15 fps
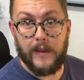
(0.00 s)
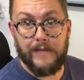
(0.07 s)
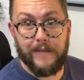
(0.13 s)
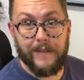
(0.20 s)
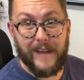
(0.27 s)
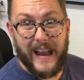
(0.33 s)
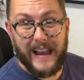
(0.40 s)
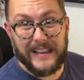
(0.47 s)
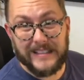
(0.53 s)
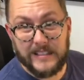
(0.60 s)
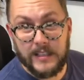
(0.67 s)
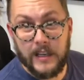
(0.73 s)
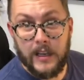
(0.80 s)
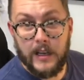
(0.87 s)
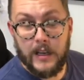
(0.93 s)
In
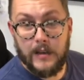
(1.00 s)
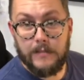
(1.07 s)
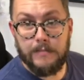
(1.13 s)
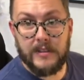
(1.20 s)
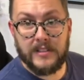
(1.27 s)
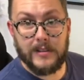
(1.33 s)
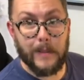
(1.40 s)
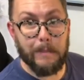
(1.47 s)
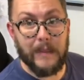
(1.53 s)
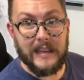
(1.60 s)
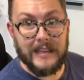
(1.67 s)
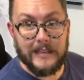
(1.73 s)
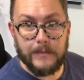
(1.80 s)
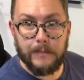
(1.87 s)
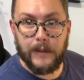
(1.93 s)
fact, Mr.
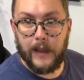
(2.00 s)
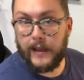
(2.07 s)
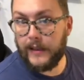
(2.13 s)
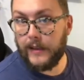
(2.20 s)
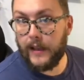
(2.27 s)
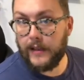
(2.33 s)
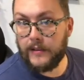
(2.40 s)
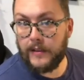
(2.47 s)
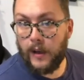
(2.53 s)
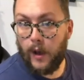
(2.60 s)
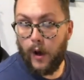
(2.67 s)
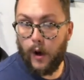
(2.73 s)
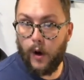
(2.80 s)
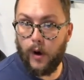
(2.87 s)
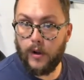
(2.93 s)
Bean played it
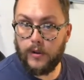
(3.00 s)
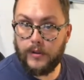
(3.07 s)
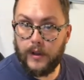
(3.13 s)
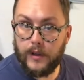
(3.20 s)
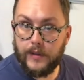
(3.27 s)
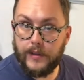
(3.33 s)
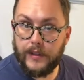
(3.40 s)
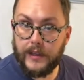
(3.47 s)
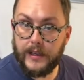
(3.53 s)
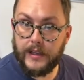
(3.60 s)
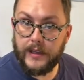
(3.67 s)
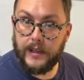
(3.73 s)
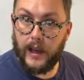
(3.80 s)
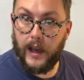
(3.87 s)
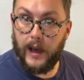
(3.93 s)
on the